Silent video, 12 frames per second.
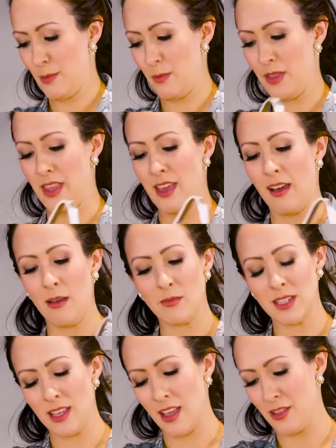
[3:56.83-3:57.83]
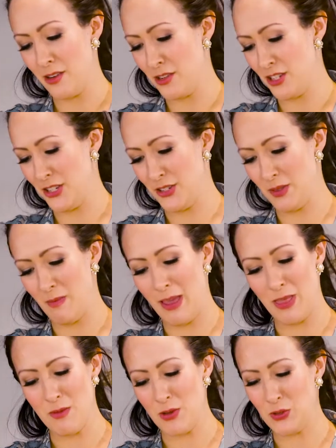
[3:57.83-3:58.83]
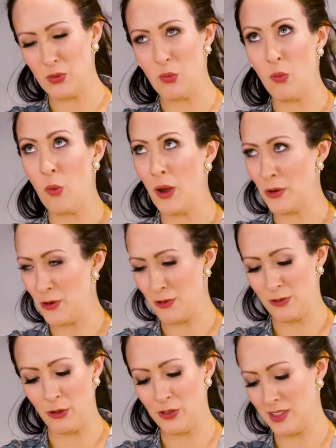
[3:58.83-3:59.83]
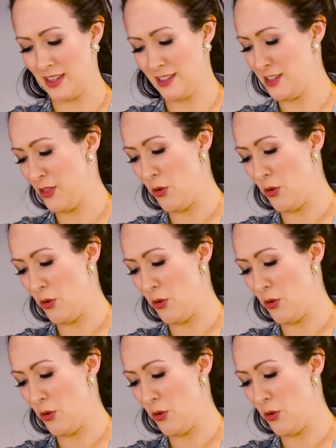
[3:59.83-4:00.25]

but they come together to just make the most wonderful scent